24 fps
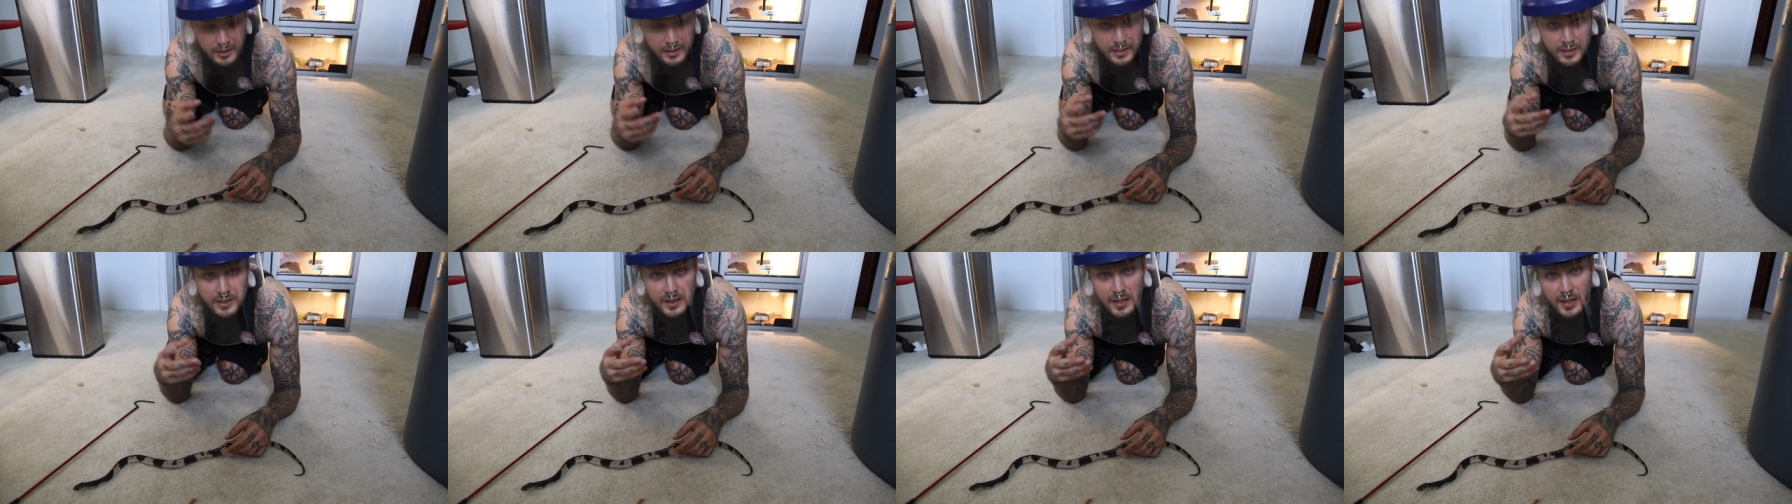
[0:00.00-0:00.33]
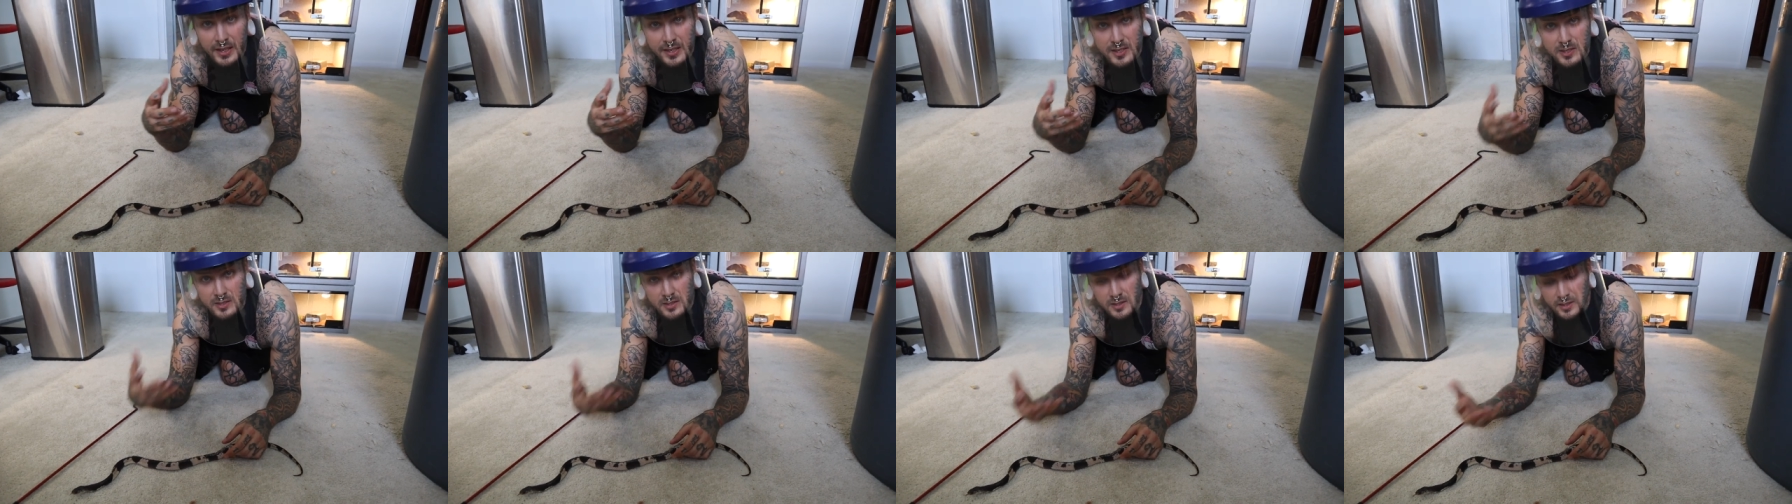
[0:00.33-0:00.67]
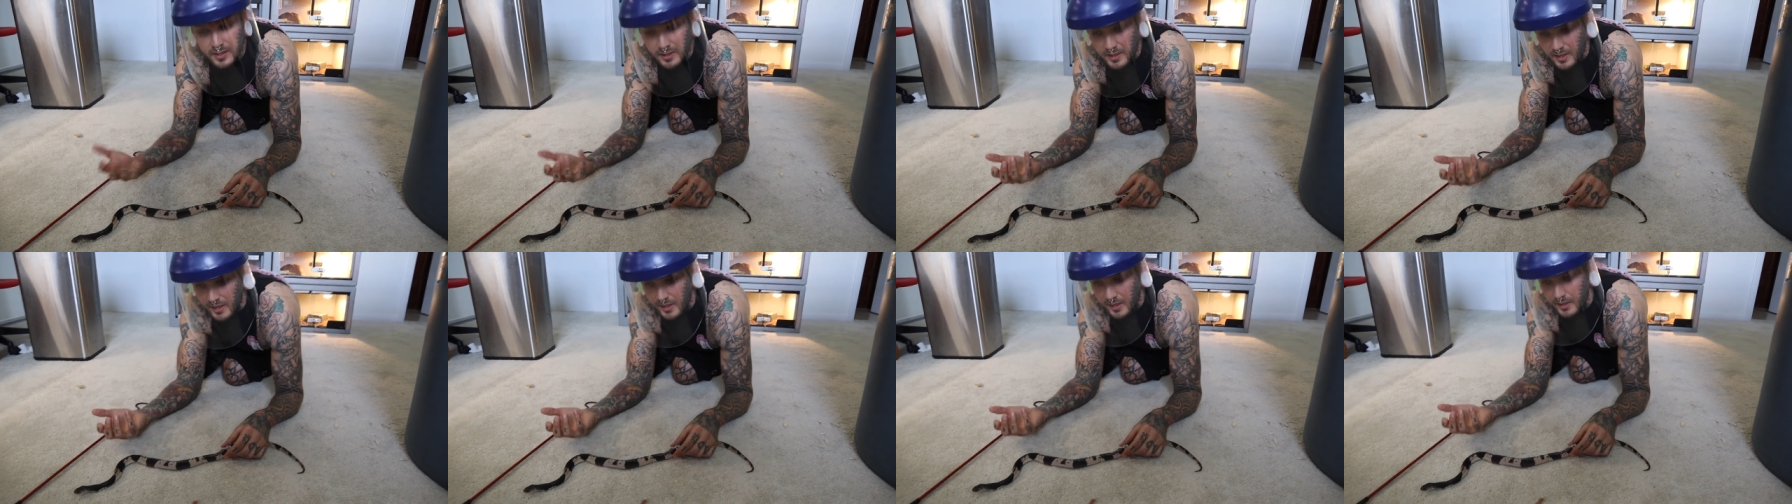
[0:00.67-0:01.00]

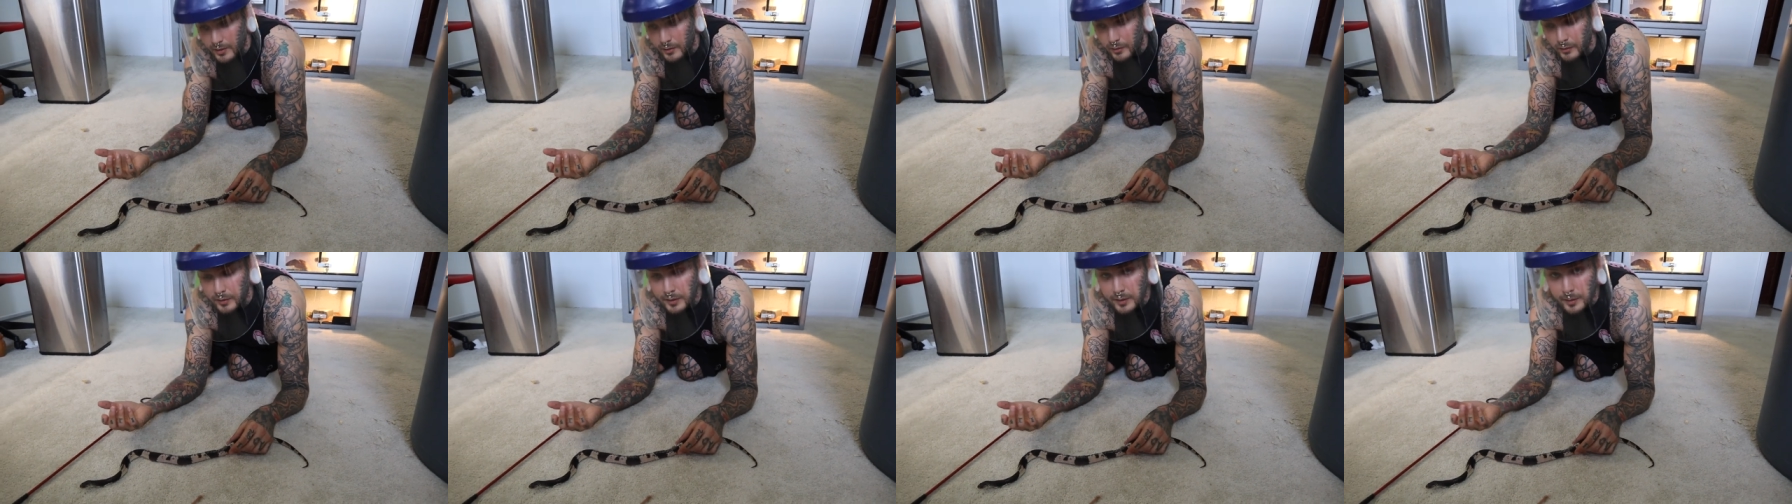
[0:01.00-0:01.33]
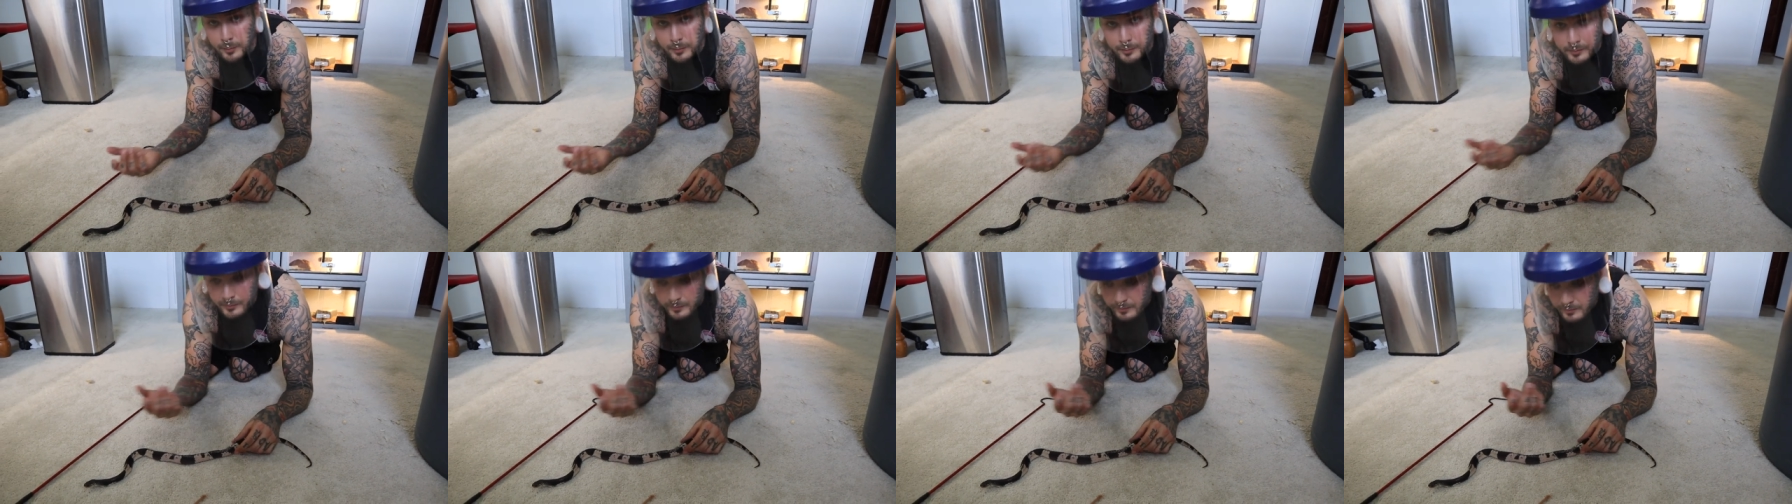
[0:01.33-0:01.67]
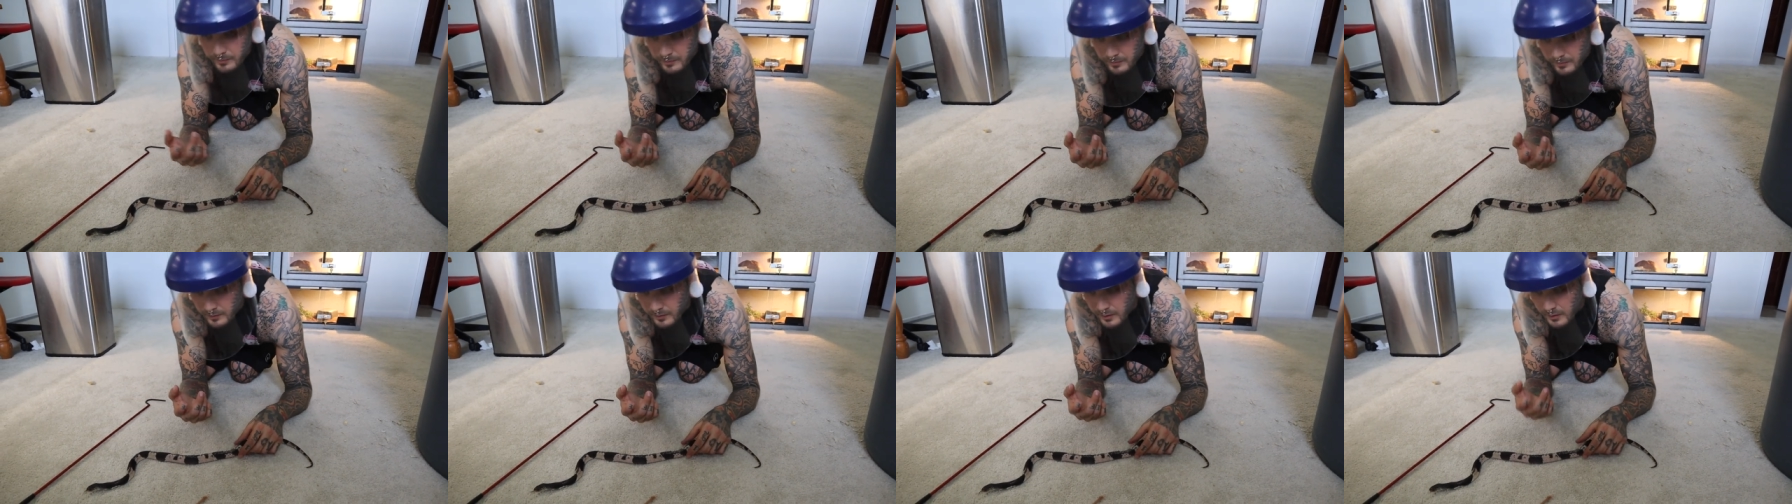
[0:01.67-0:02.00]
nicely handle him,
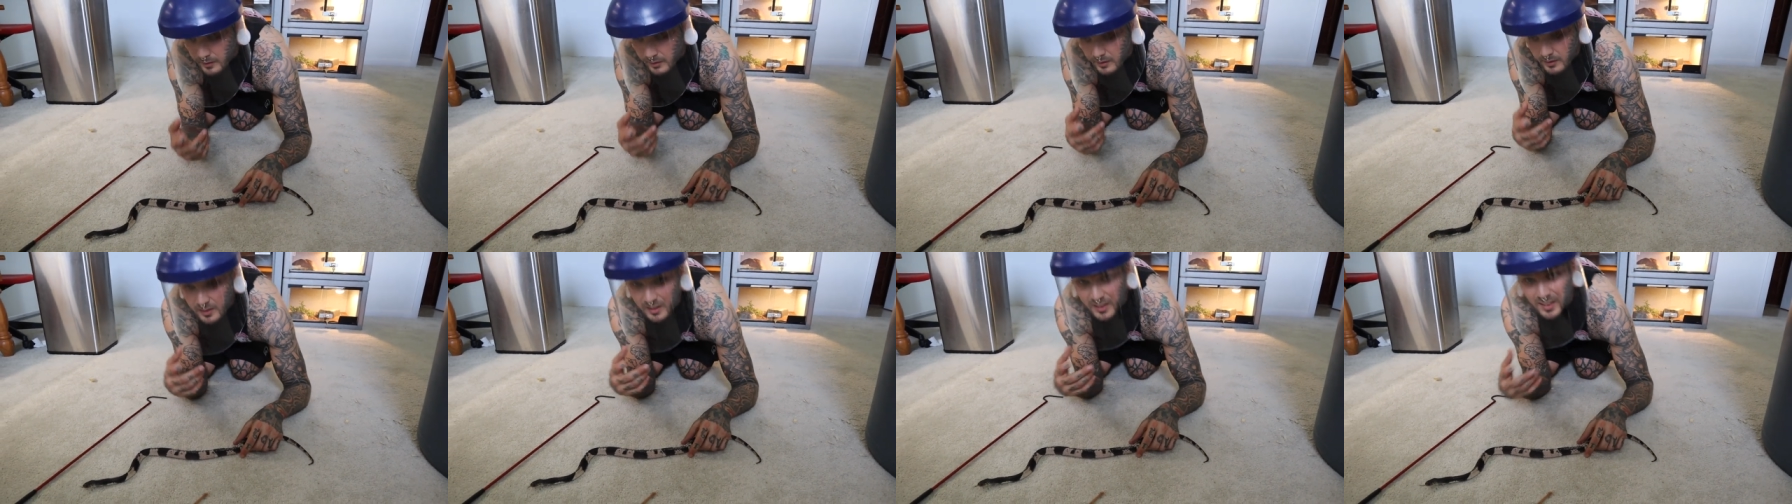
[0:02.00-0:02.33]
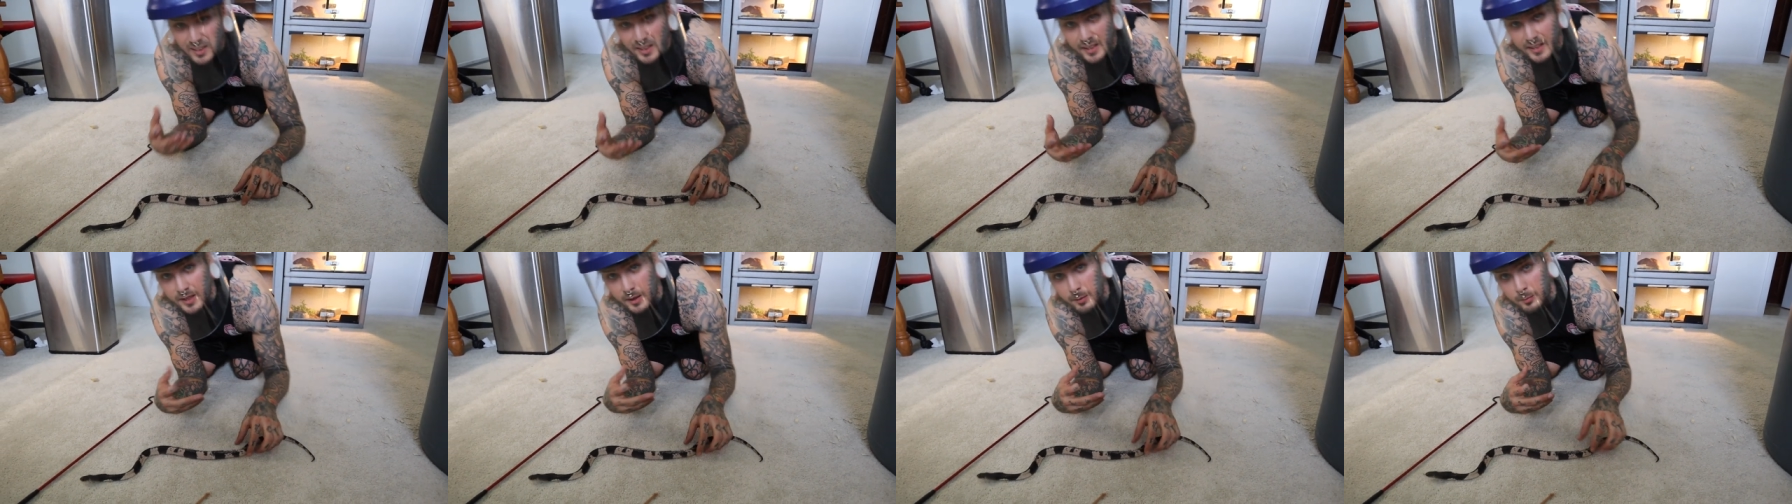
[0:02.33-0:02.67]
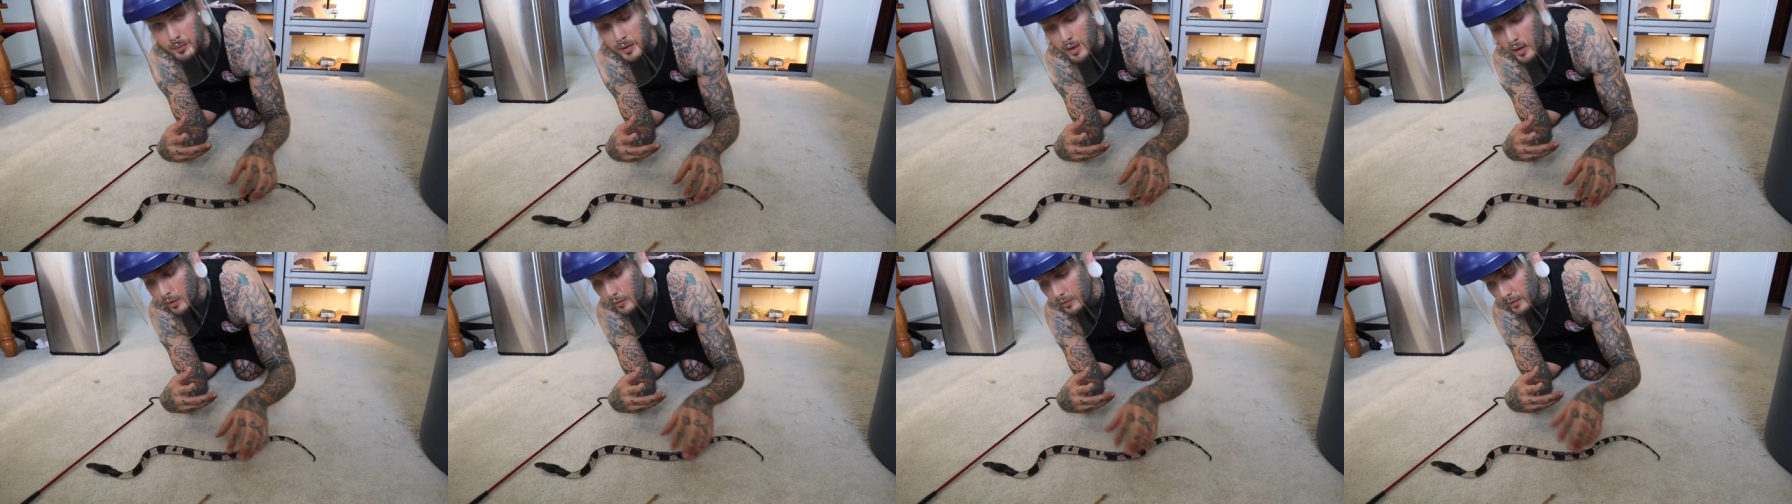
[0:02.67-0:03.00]
let him
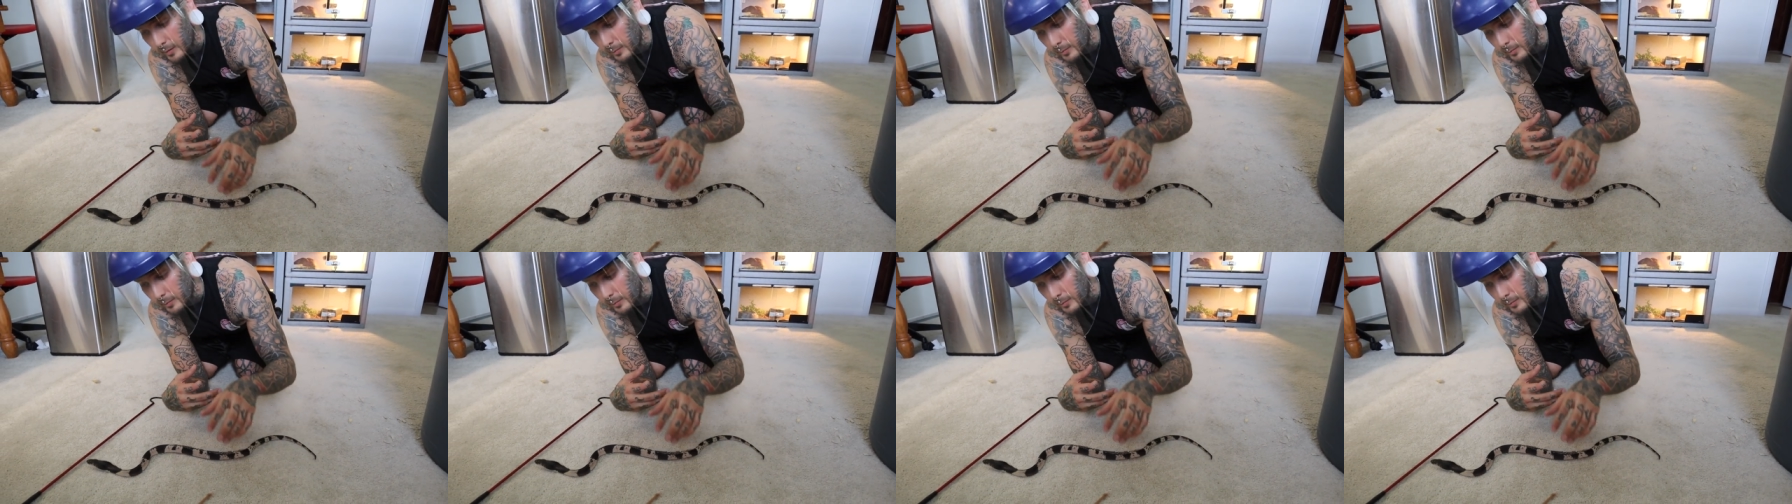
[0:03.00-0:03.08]
know